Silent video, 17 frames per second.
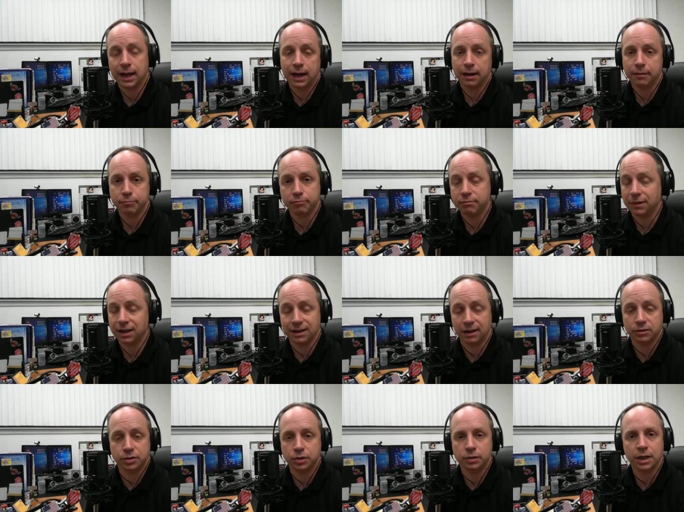I'm
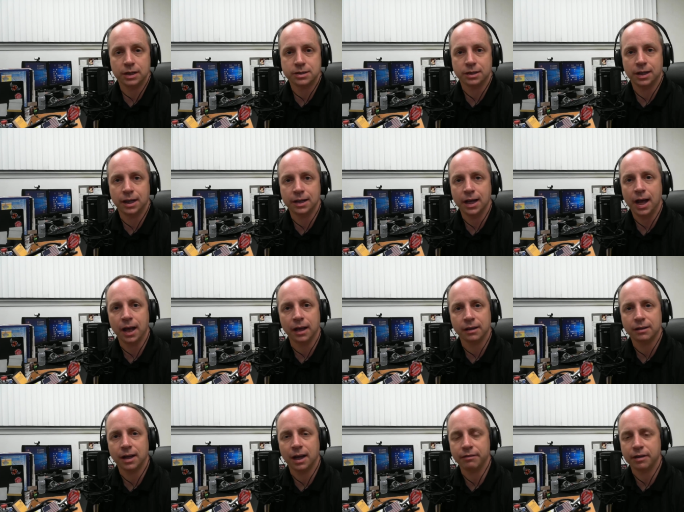I'll do that till I die.
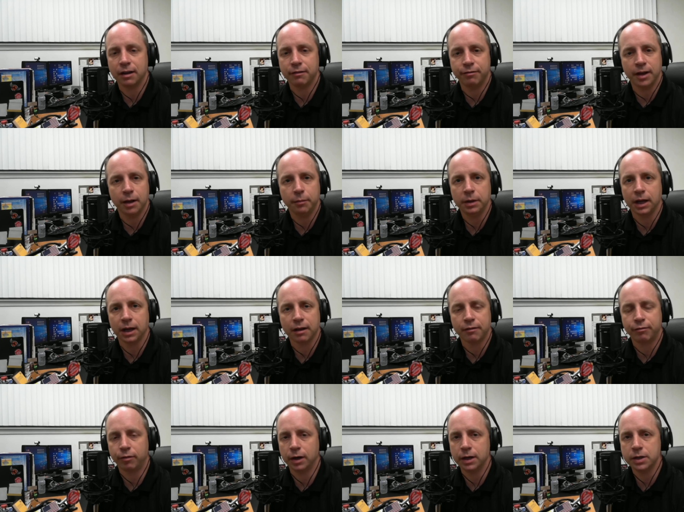I've got family, I've got
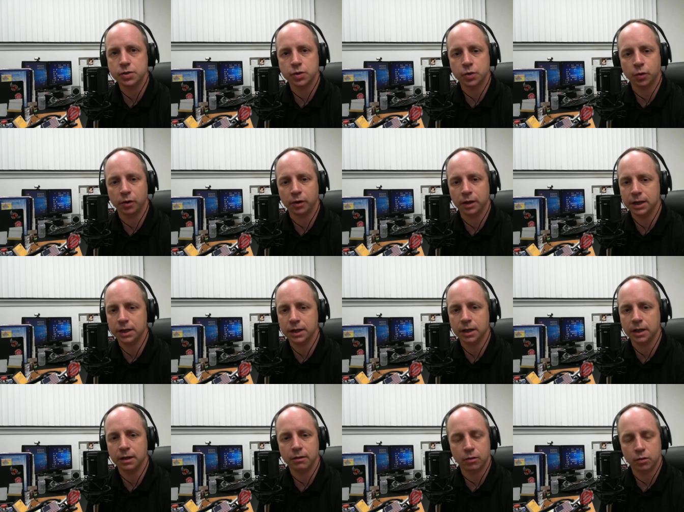friends who are
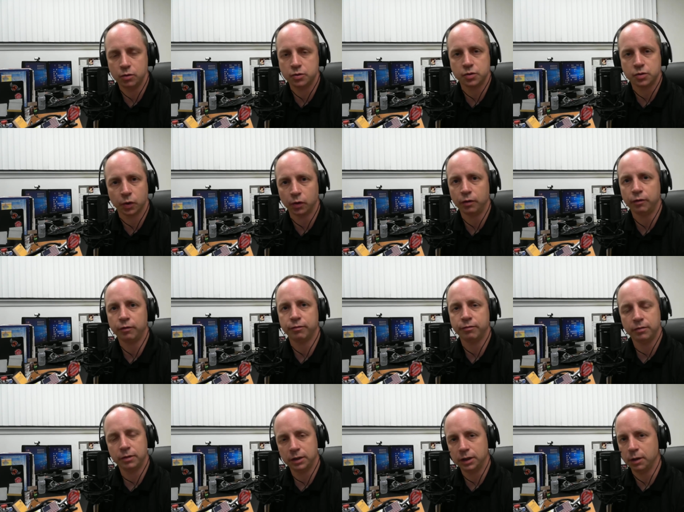in who serve
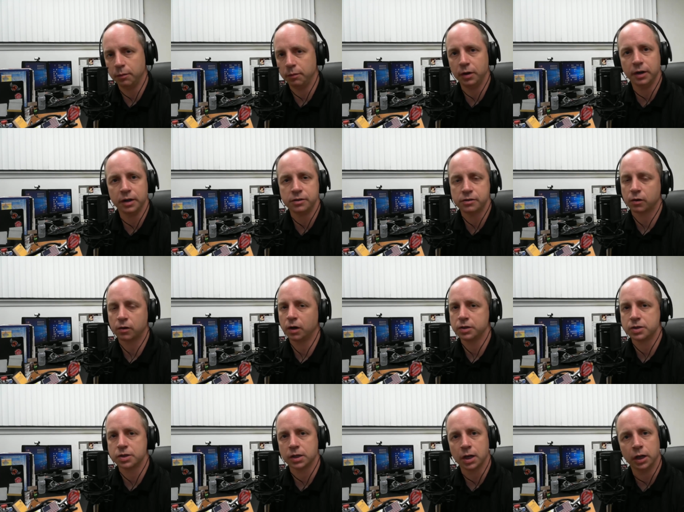communities
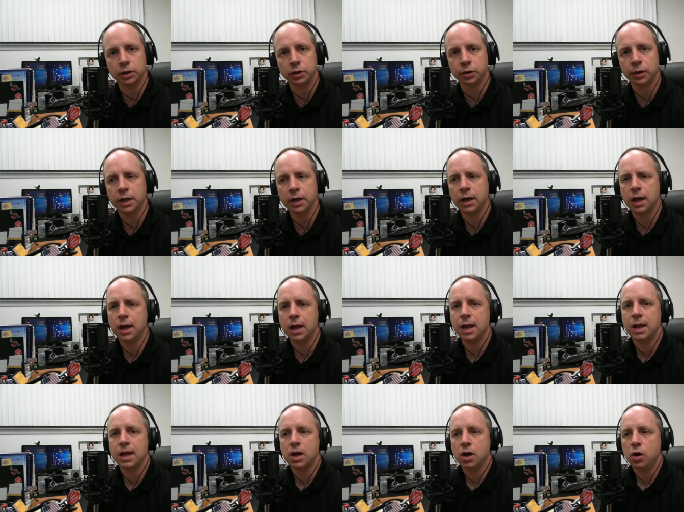across the country
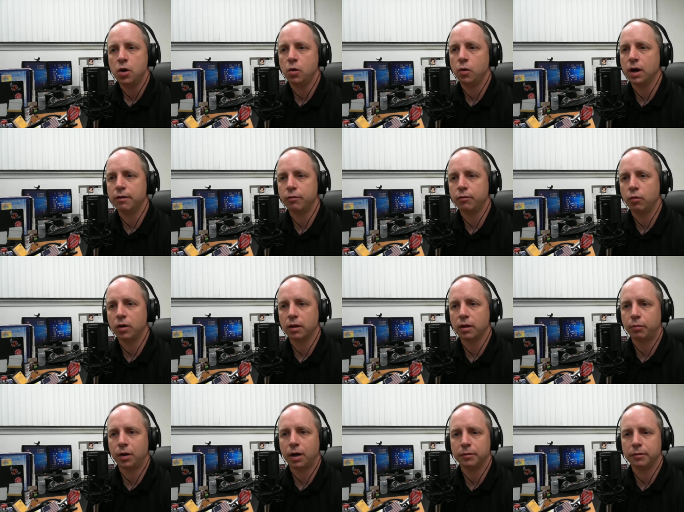who have one of the
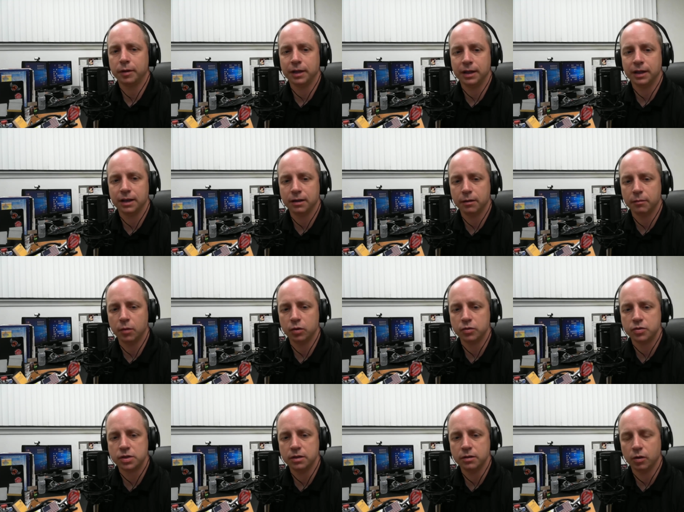probably the, the
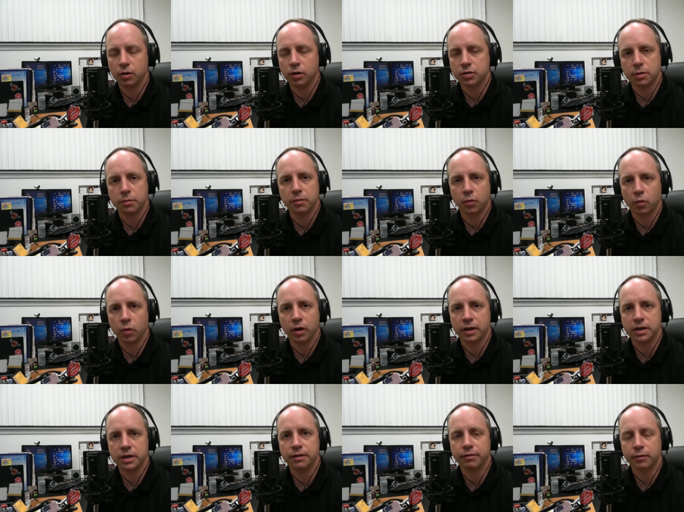most some one of
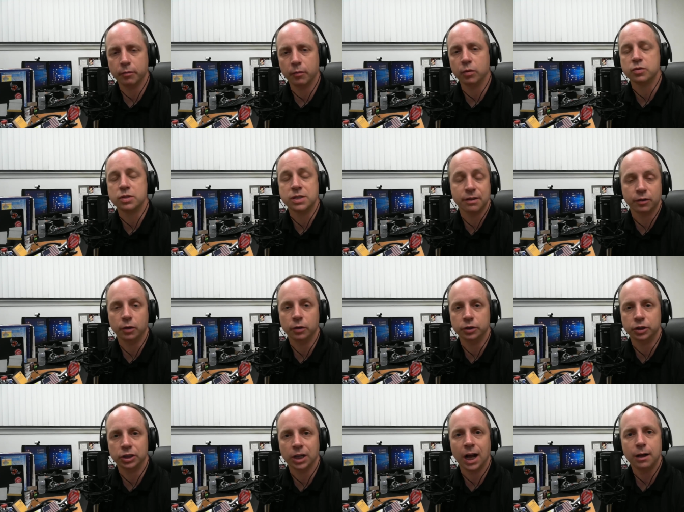the diff, most difficult
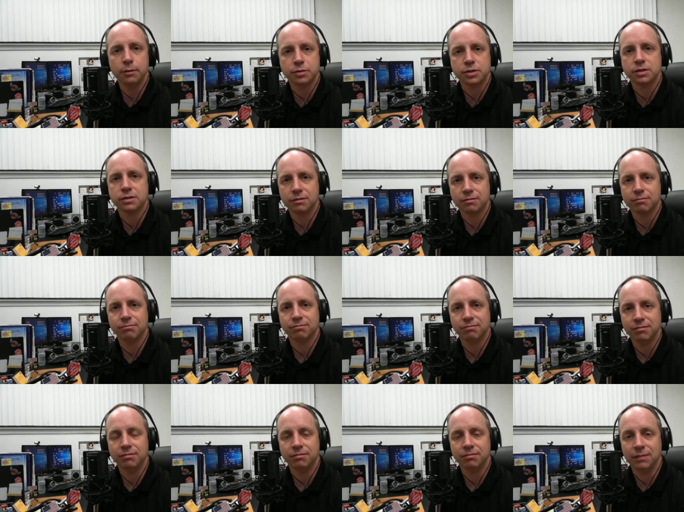jobs
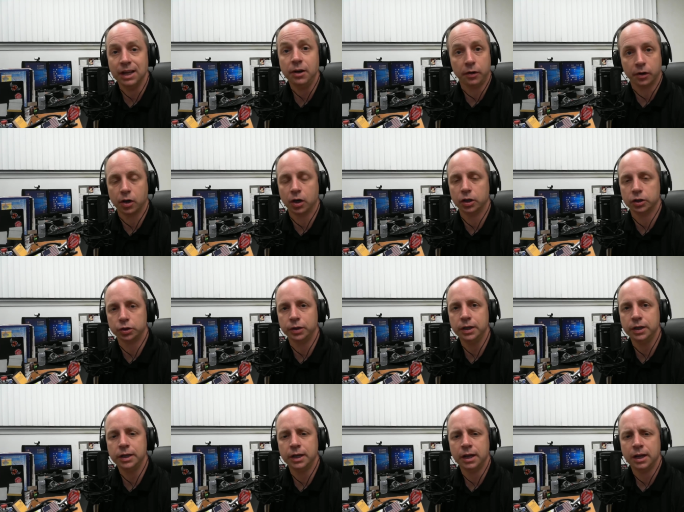in our
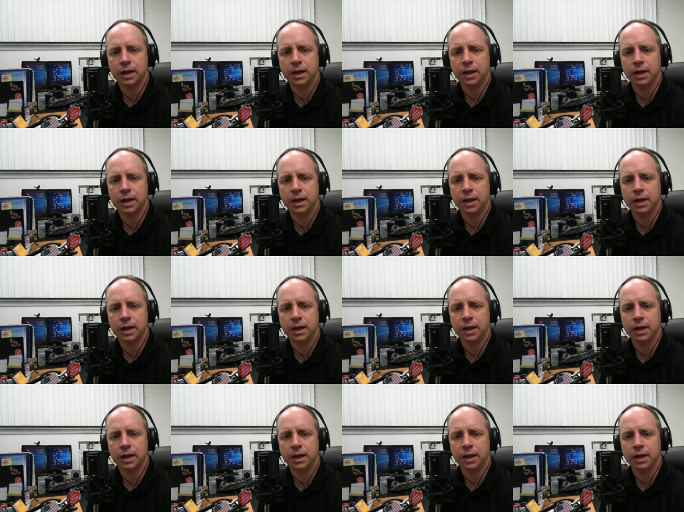country